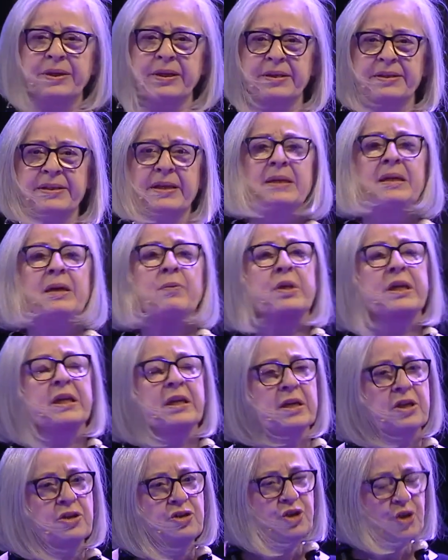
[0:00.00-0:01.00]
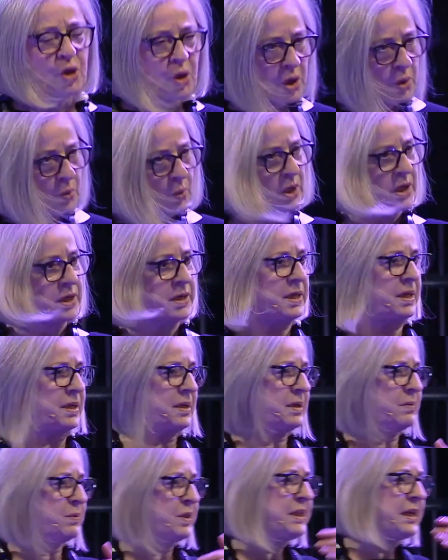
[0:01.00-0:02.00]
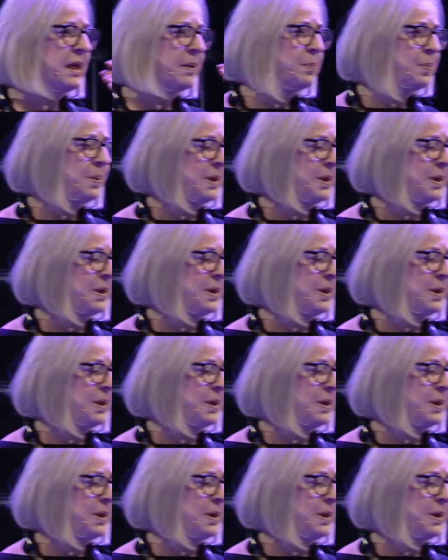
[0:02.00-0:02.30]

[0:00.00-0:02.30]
things, and then we can enjoy working, and we take